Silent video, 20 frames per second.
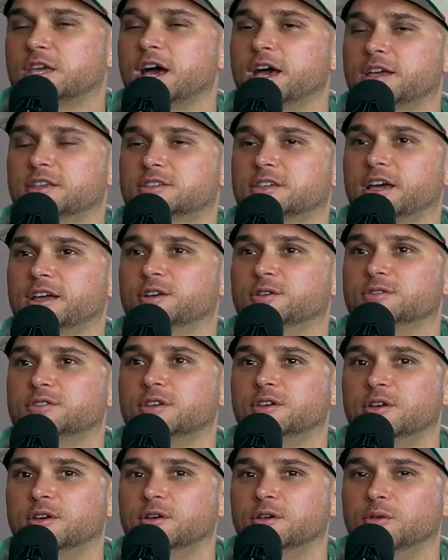Sky goes,
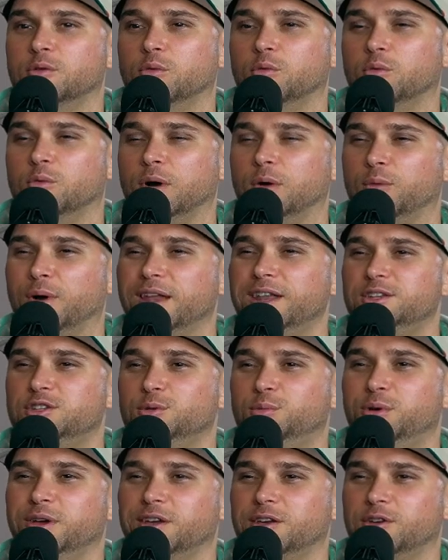why did
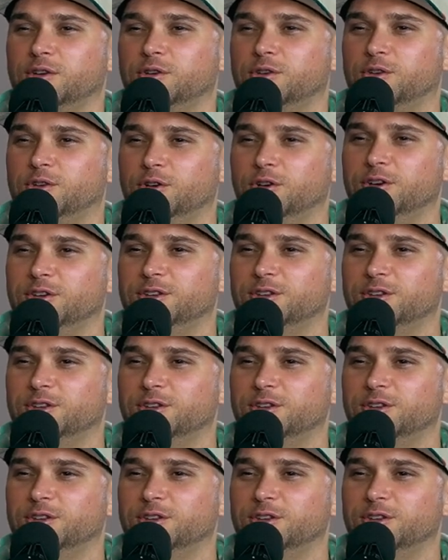you pick good?